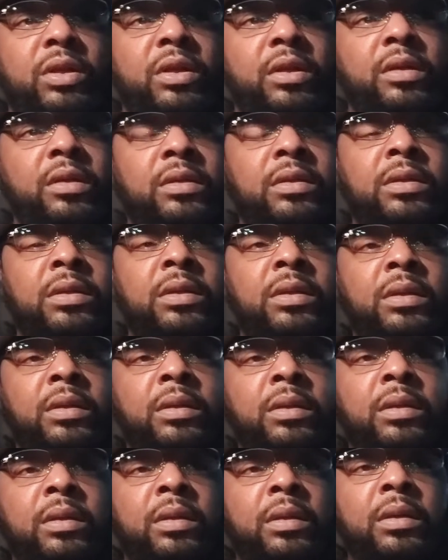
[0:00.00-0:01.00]
years,
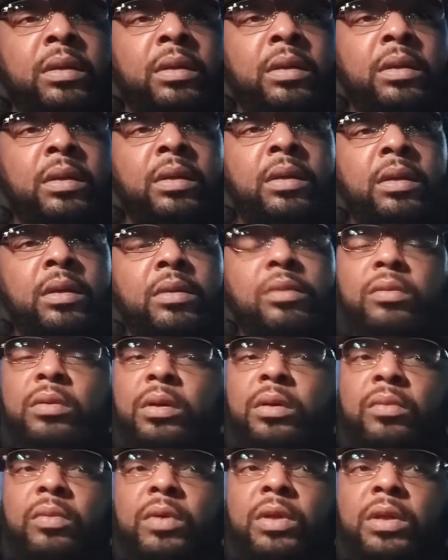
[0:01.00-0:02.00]
you
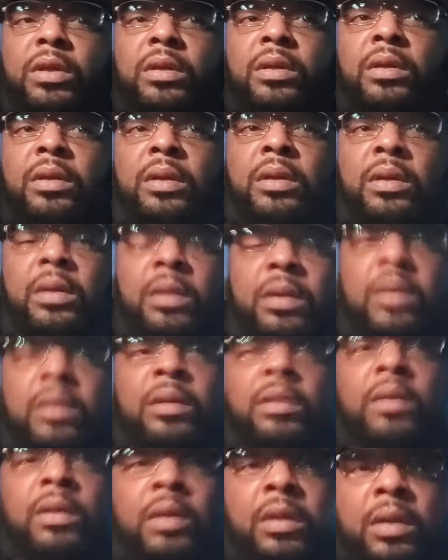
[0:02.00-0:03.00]
know, will it?
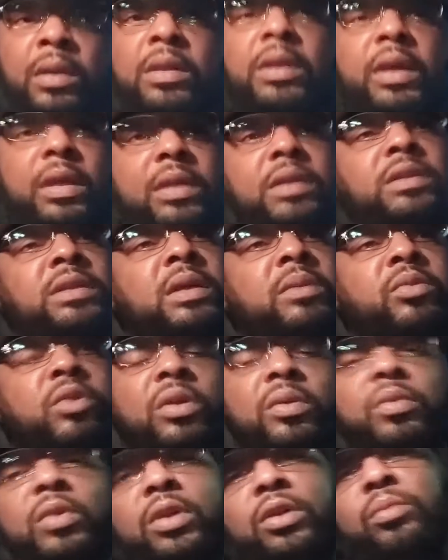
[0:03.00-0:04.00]
Yeah,
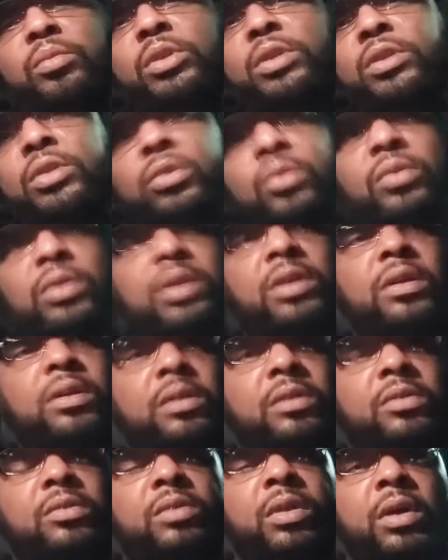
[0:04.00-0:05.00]
December it will be 2
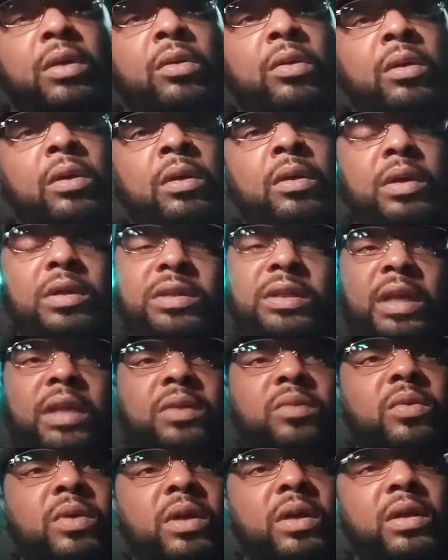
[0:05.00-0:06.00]
years, you know. But
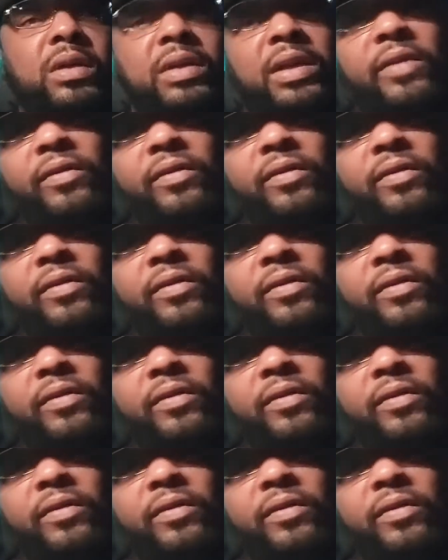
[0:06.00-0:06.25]
January it'll